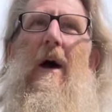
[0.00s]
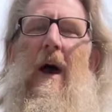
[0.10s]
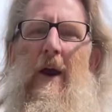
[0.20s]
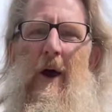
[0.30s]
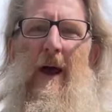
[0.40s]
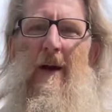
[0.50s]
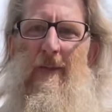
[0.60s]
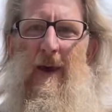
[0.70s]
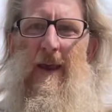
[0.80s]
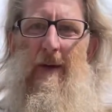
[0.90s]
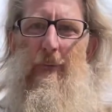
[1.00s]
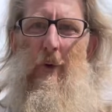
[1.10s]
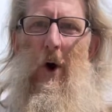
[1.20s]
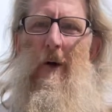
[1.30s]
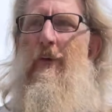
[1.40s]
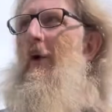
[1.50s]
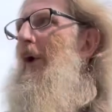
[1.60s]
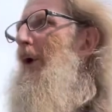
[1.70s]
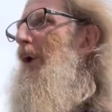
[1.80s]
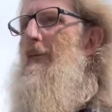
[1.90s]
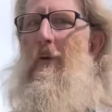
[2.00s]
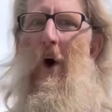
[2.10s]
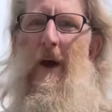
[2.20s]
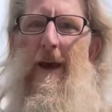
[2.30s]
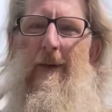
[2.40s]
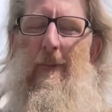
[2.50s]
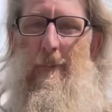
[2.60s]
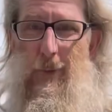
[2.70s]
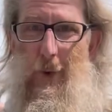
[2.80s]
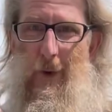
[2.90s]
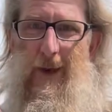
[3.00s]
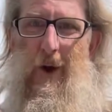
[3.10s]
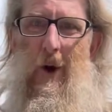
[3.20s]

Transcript: And I aren't saying it's right or wrong, it's purely an